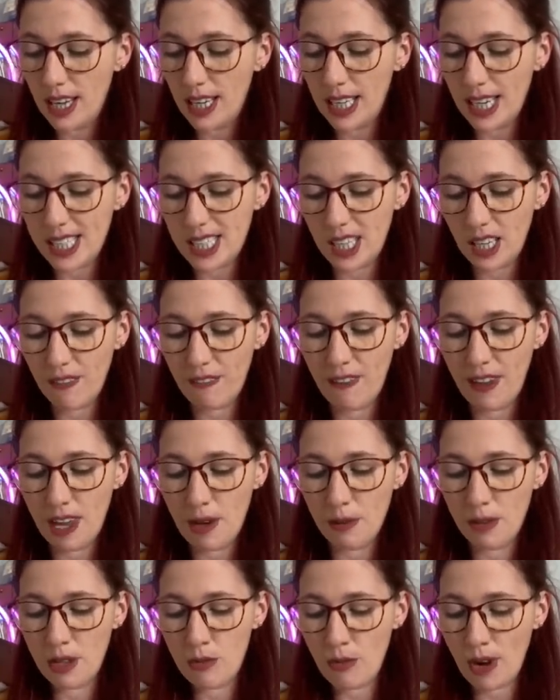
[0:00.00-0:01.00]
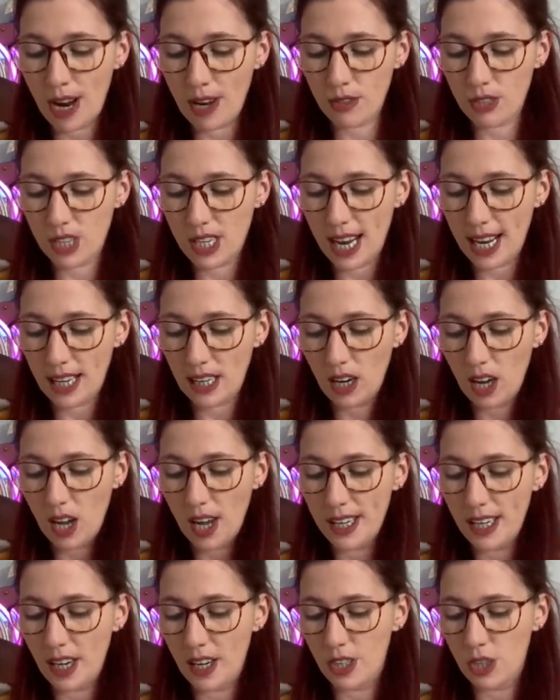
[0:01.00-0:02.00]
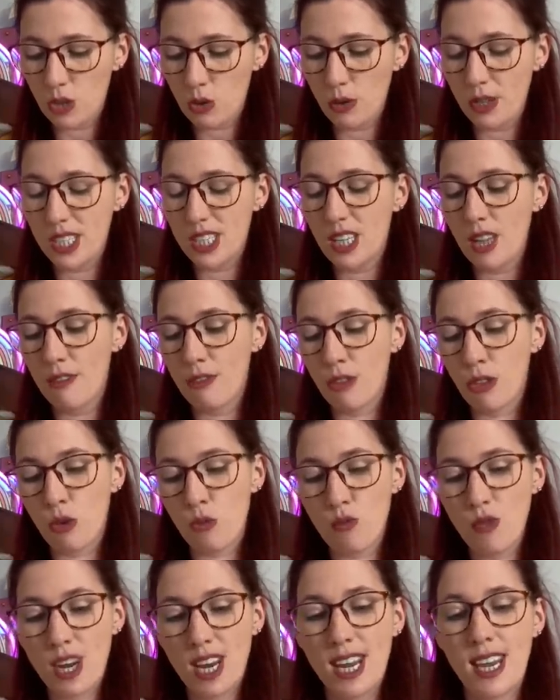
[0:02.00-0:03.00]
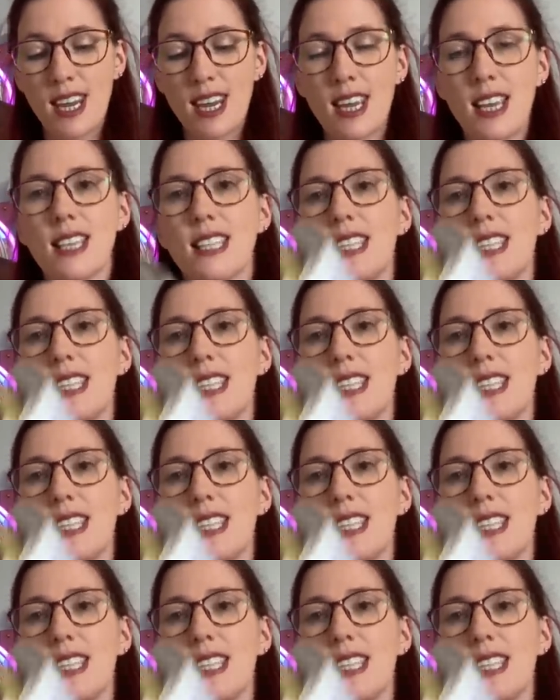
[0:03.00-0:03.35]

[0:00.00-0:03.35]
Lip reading: classic fit with a round neckline and a choice of 3